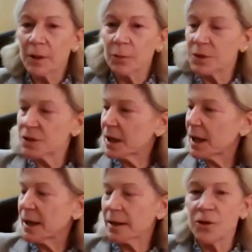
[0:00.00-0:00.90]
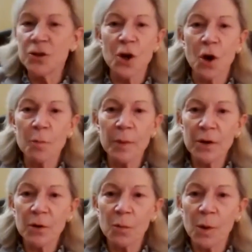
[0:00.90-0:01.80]
it was a, no
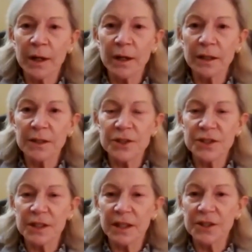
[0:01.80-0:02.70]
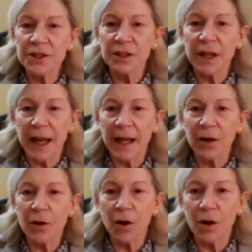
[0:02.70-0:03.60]
marijuana legislation
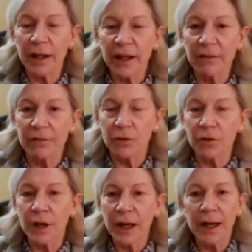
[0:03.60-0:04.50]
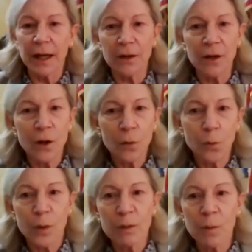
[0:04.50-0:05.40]
at all ever, and
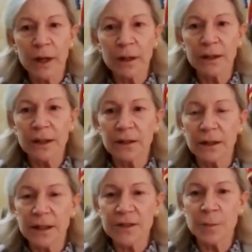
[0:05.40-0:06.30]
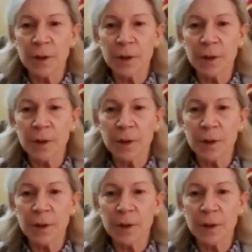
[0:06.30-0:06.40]
we want to legalize